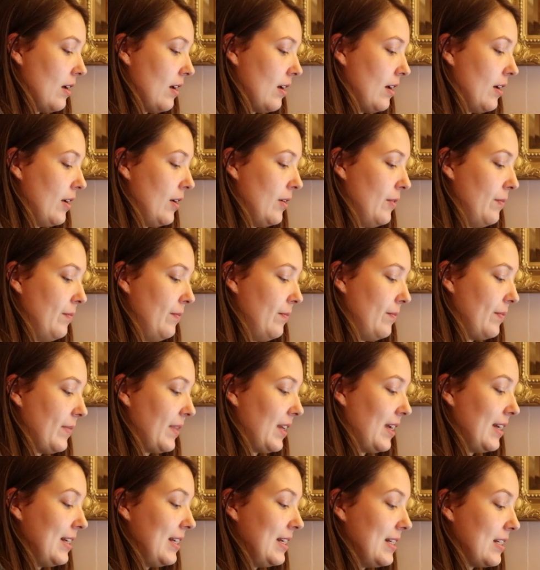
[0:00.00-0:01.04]
I
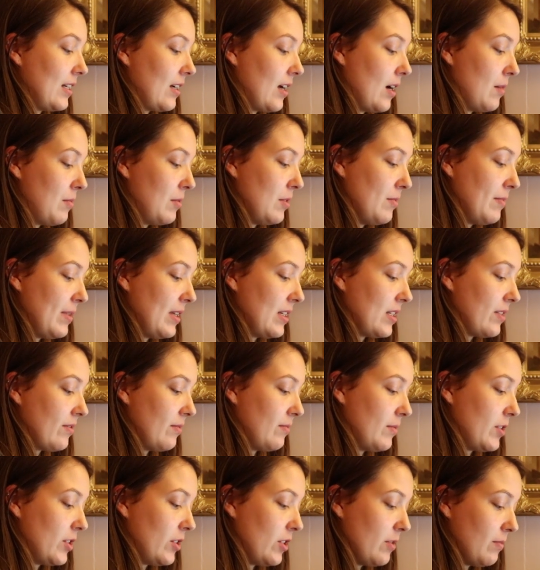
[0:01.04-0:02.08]
need a couple of bits
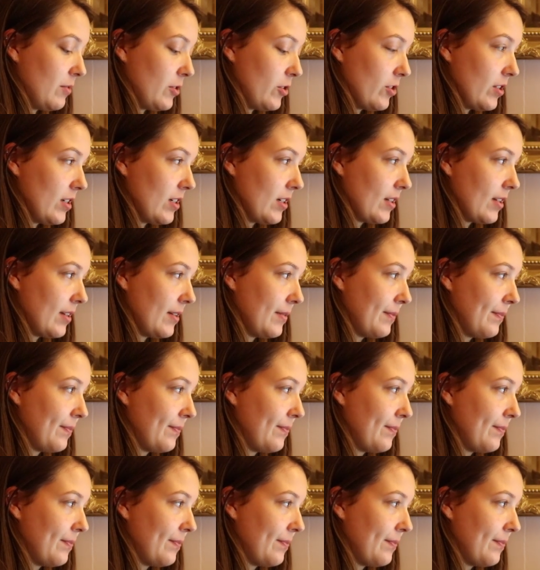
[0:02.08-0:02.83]
from Superdrug,